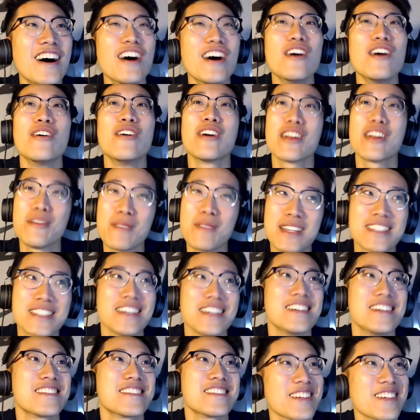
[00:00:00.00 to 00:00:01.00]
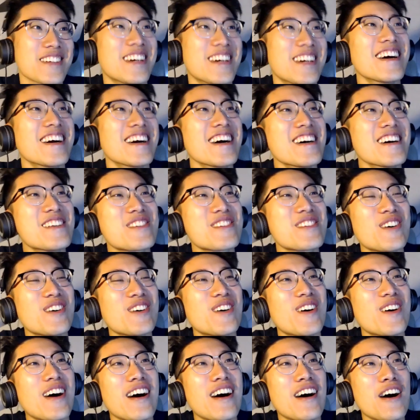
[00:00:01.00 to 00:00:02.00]
Well, that makes sense. Okay,
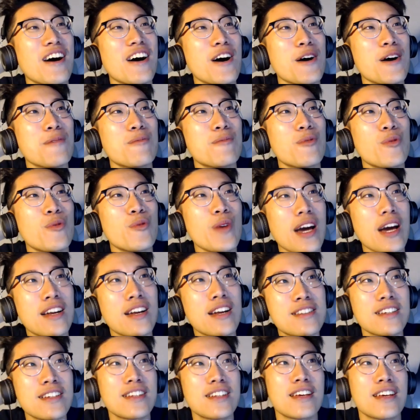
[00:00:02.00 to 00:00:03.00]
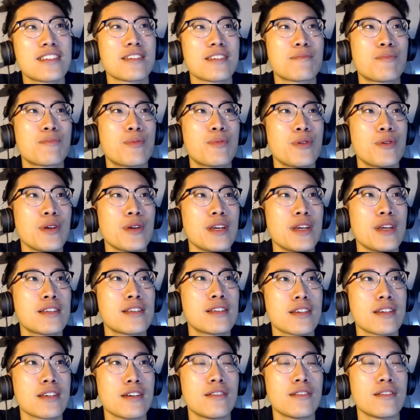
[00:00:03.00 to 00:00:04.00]
so we understand there's a
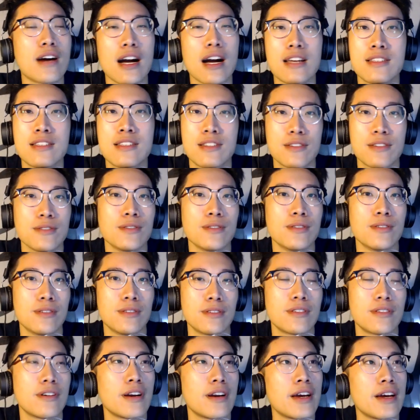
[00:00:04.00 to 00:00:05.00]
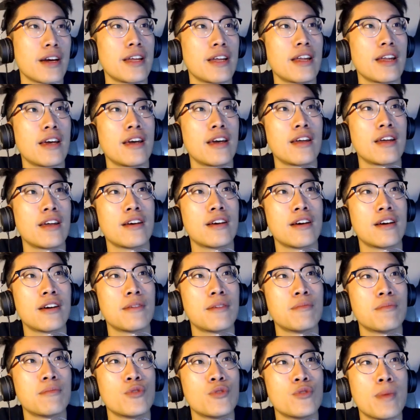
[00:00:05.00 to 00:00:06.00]
pre-sale ICO, right?
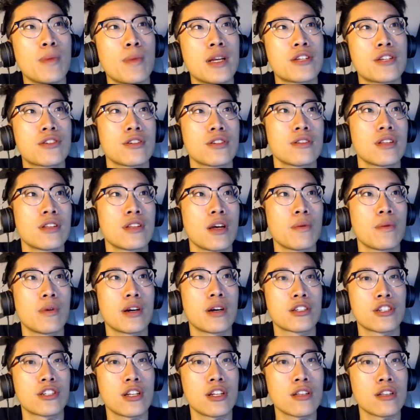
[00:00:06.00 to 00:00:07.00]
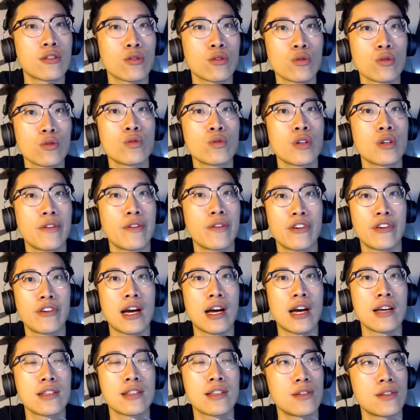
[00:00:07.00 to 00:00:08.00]
And you mentioned there were actually two different
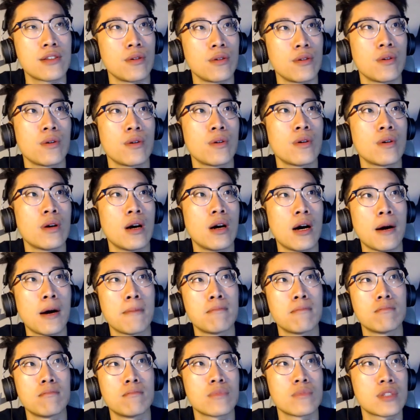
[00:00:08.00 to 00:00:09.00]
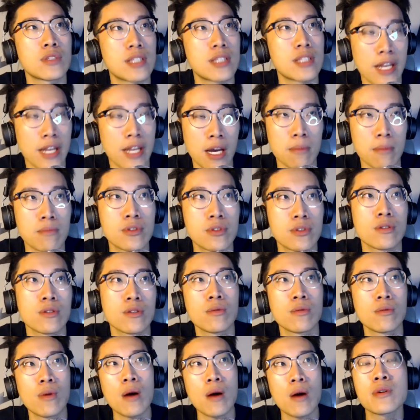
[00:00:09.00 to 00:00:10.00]
ICO setups.
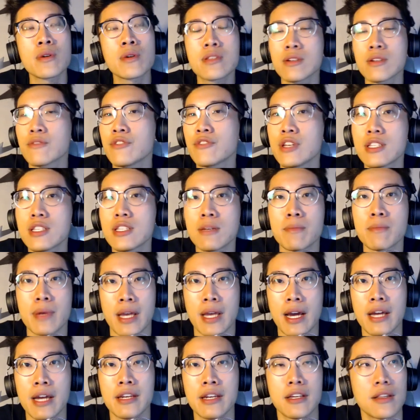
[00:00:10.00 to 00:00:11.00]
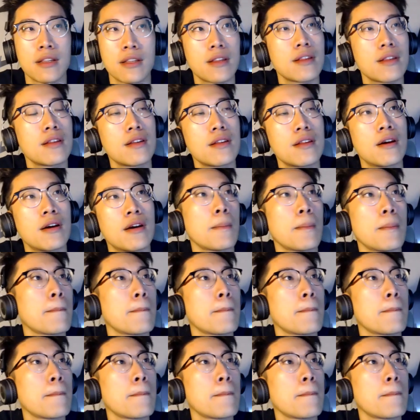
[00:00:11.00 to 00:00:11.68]
So what was the reason behind it? Yeah.